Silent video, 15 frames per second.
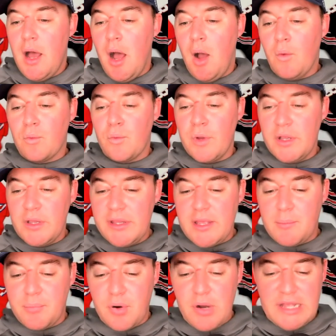A really
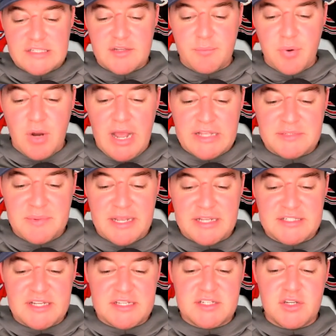impressive prospect,
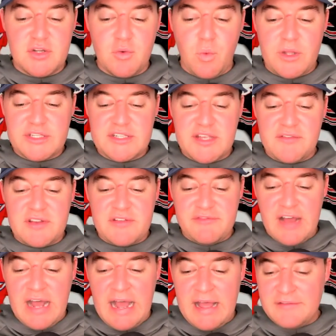6'2",
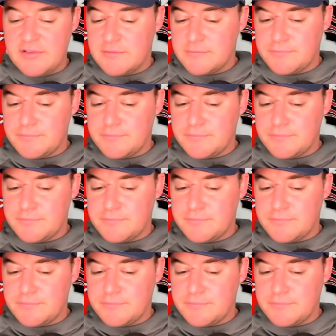175.